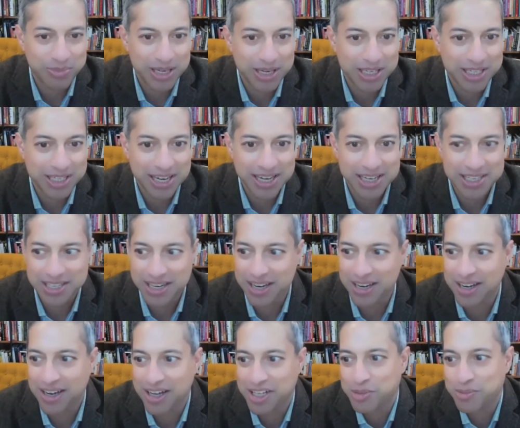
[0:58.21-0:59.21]
be
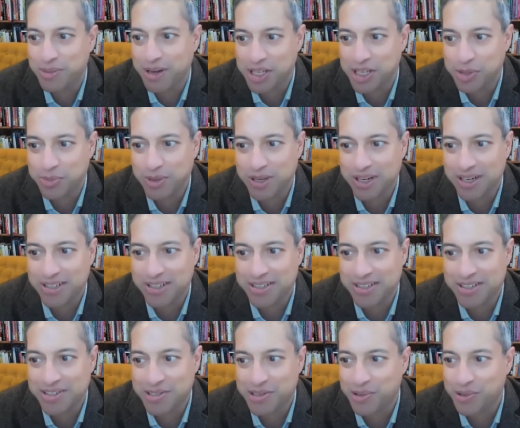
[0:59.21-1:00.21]
changing customer experience.